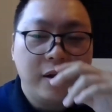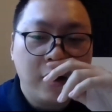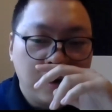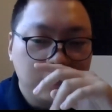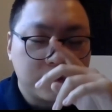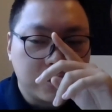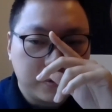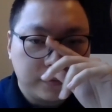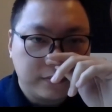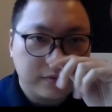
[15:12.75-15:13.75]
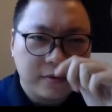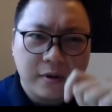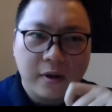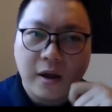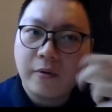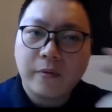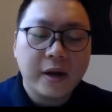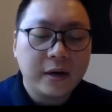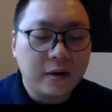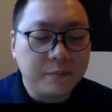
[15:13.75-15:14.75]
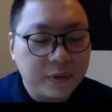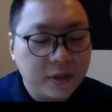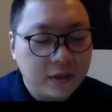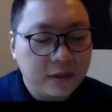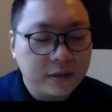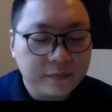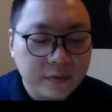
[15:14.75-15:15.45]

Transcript: alter outright completely